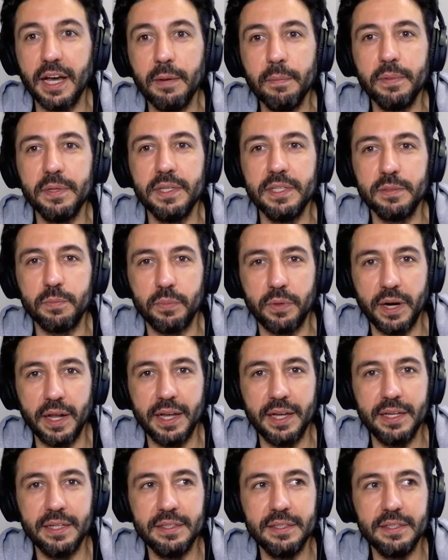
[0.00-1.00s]
companies'
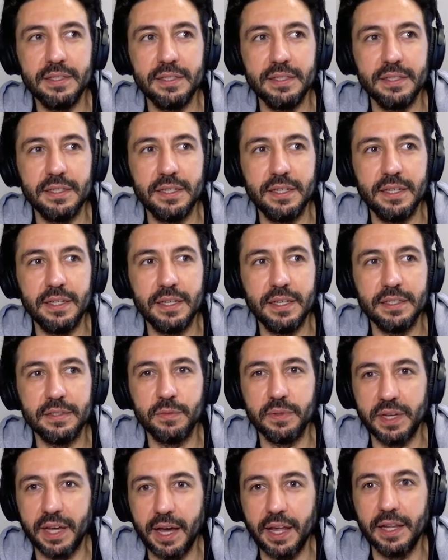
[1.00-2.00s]
brands is
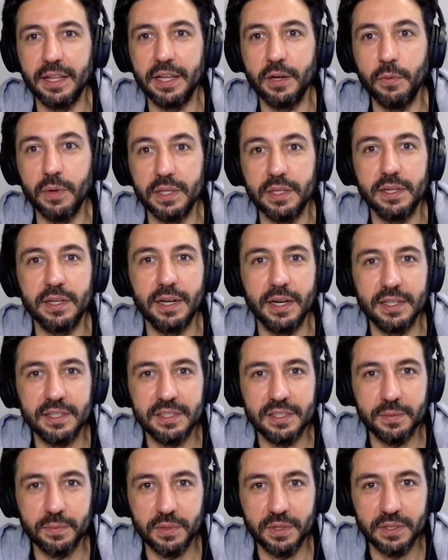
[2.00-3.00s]
kind of like what the
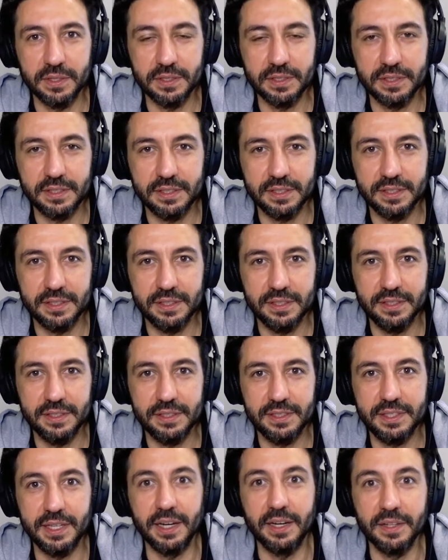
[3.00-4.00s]
customers
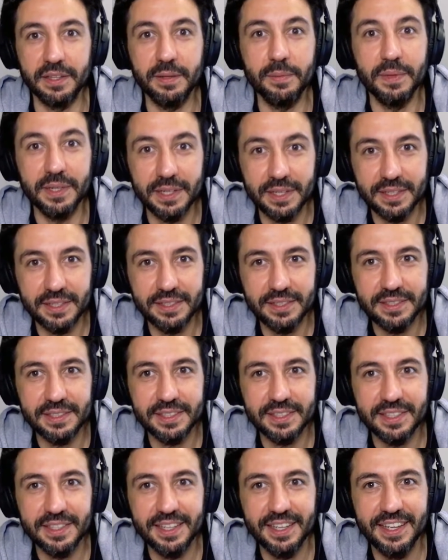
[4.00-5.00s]
tell them it
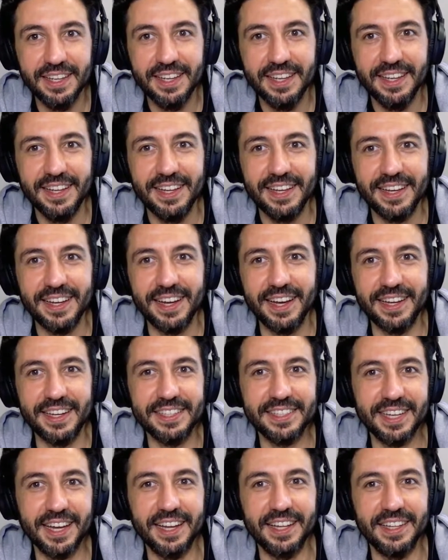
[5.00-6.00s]
is. And
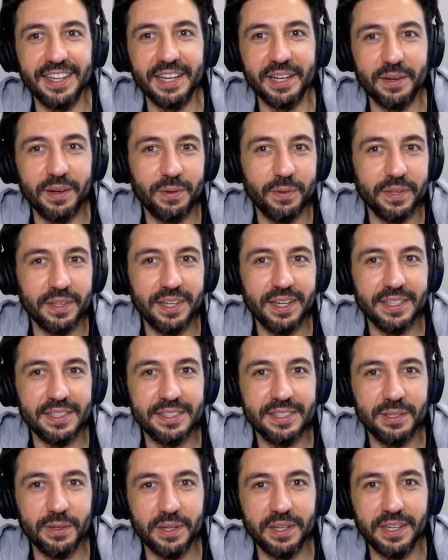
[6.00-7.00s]
it's kind of like with
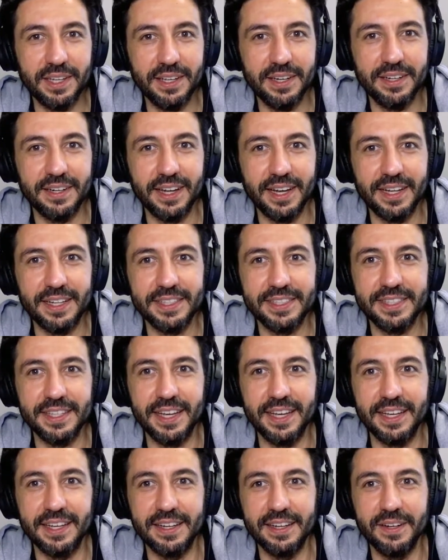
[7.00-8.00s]
us too on the internet. It's
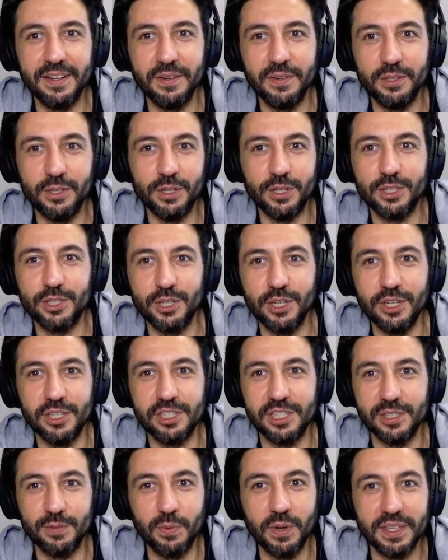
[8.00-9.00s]
like your
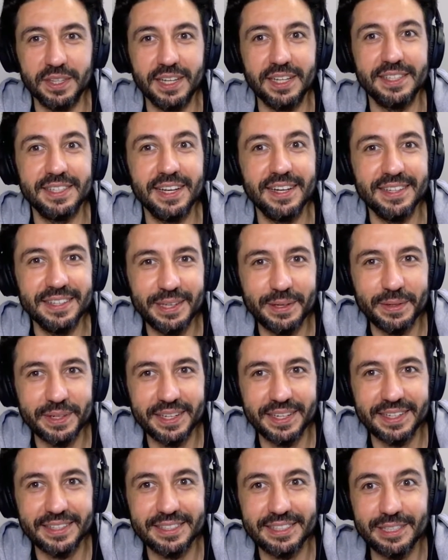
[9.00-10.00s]
search is what they tell you
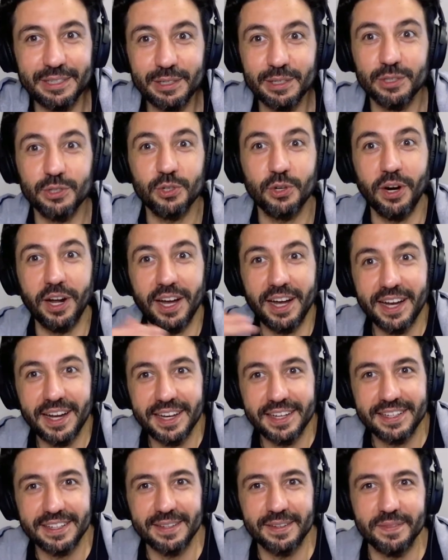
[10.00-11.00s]
it is. You can
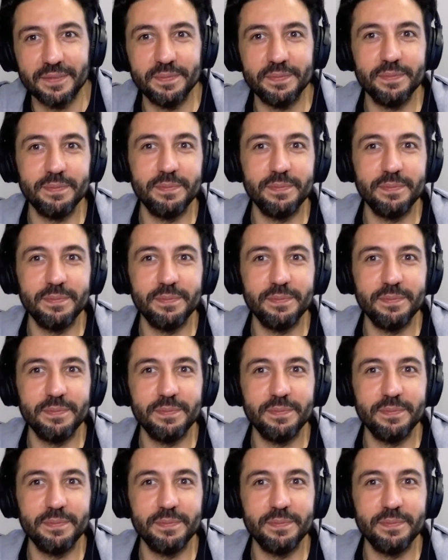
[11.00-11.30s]
try to